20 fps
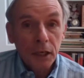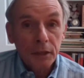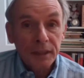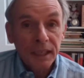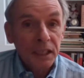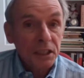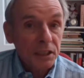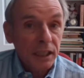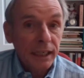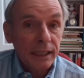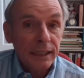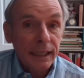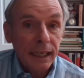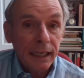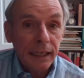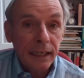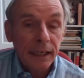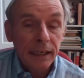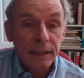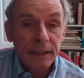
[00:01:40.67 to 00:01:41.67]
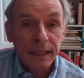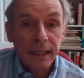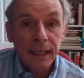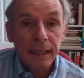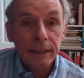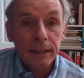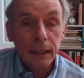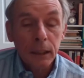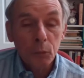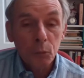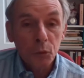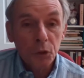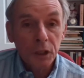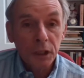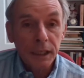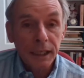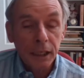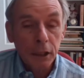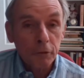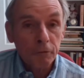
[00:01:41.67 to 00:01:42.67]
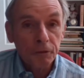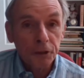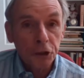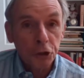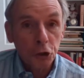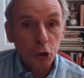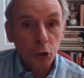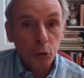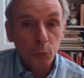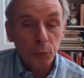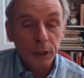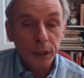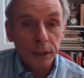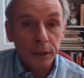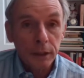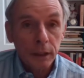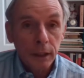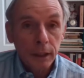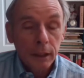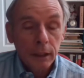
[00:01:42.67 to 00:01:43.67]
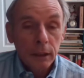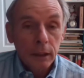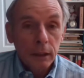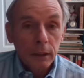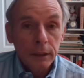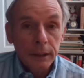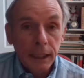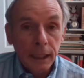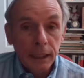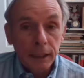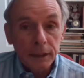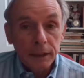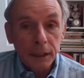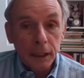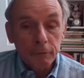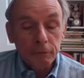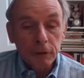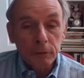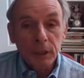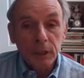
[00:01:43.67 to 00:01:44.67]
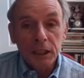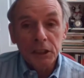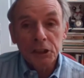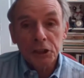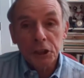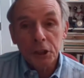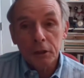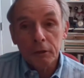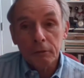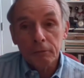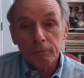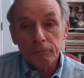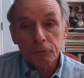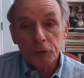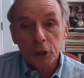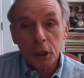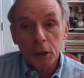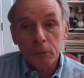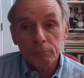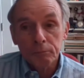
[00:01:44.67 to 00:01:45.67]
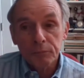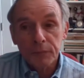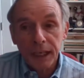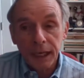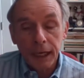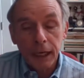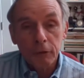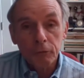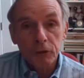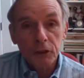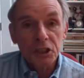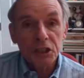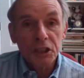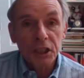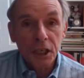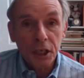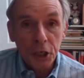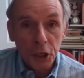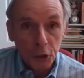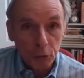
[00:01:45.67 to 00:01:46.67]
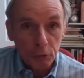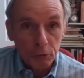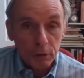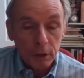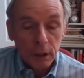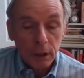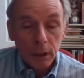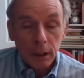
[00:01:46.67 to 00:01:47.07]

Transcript: things like that? Anything that would interfere with getting the information from Canvas to you.